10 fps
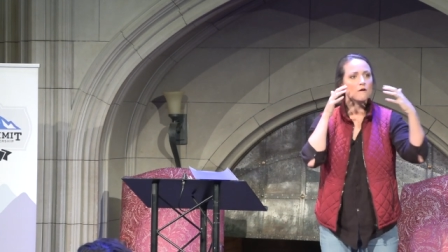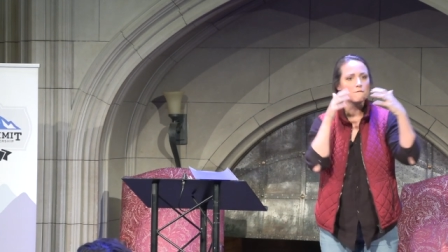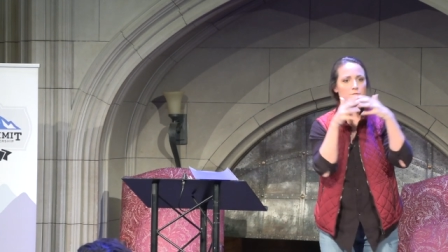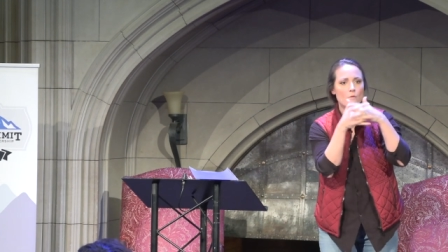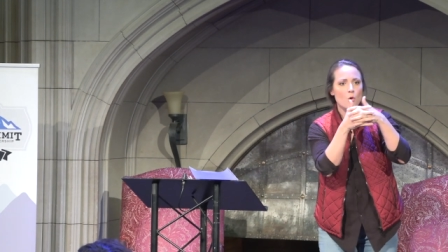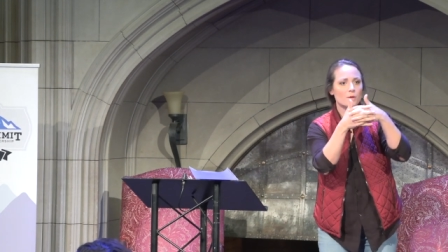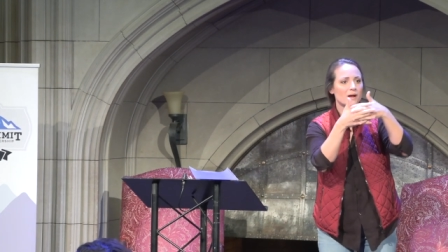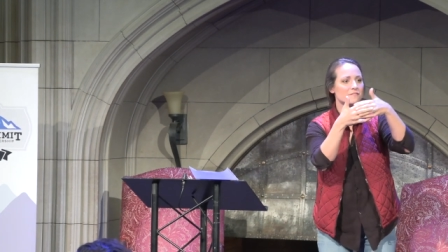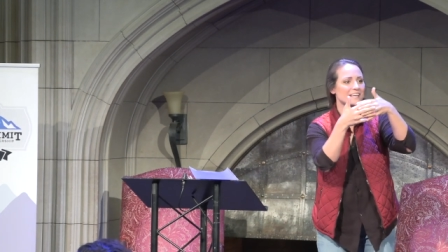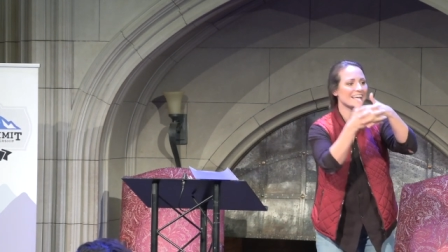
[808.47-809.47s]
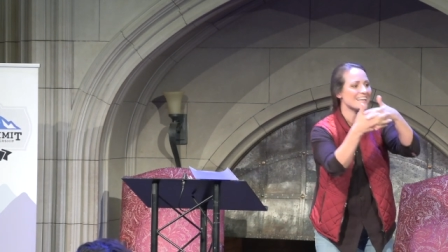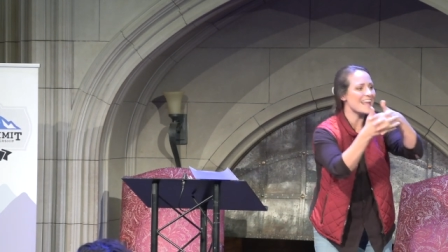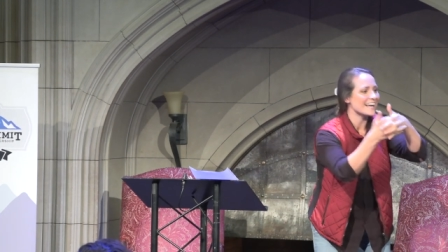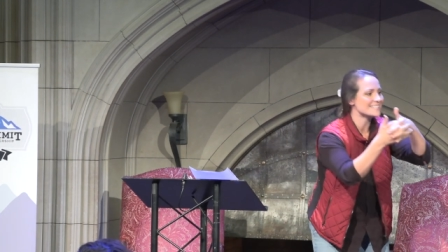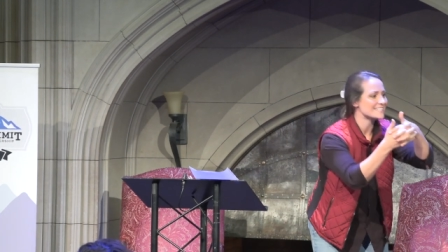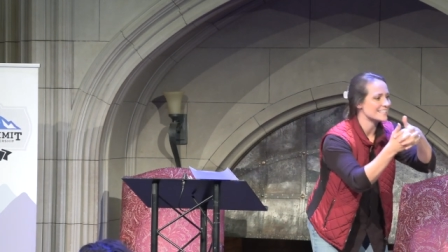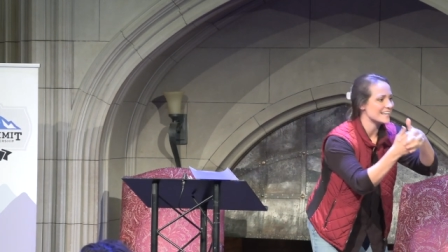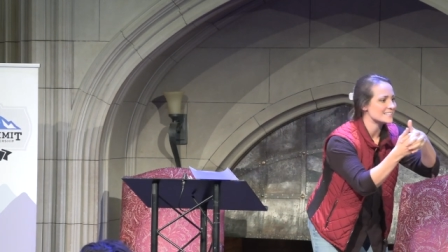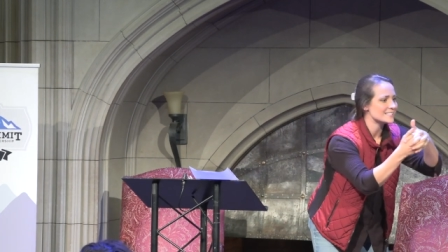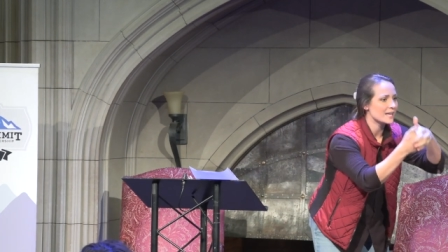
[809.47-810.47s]
form of
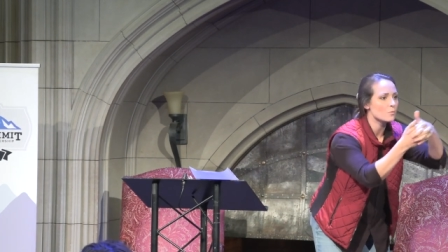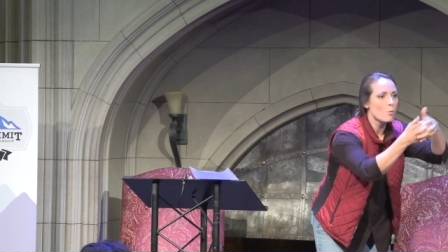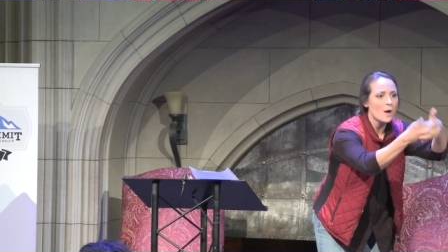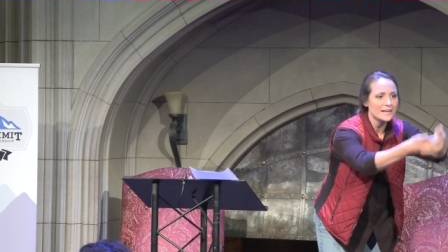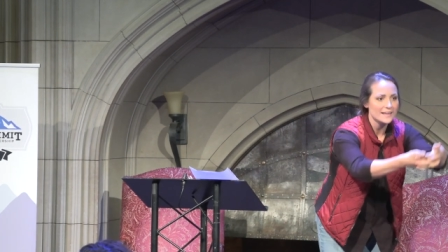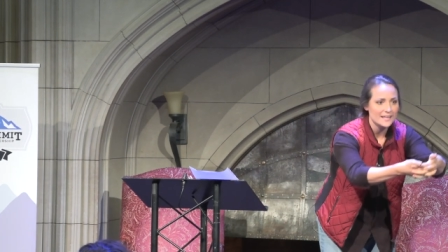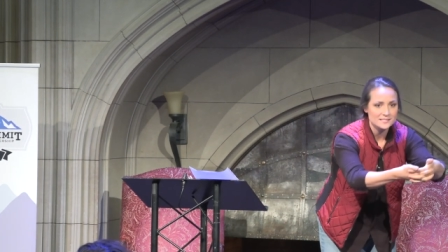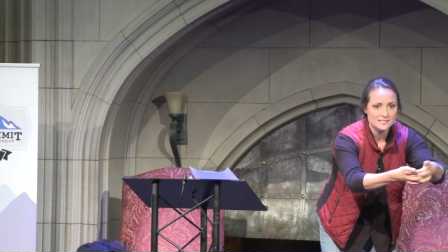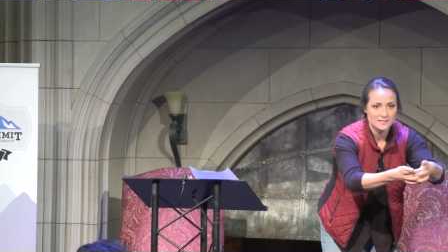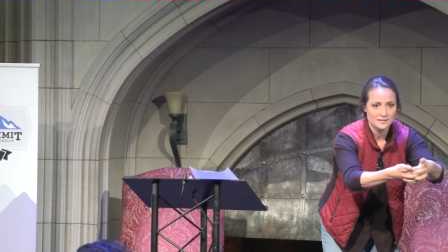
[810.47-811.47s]
connectedness and oneness.